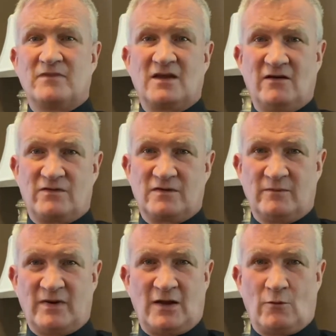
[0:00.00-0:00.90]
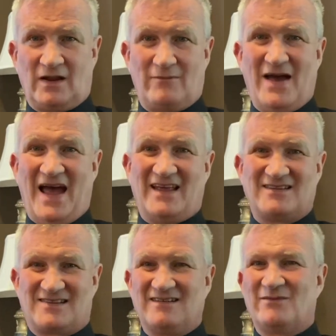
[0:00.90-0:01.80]
give somebody a really bad
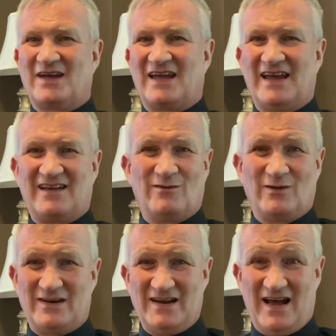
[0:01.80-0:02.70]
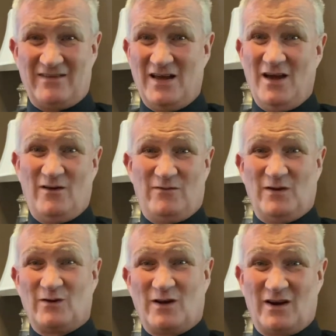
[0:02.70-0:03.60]
stomach ache who would not feel
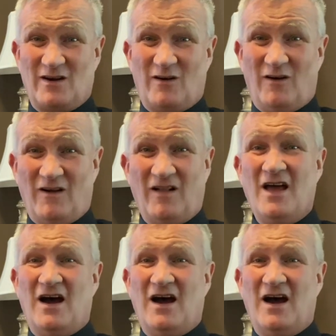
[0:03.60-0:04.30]
good at all,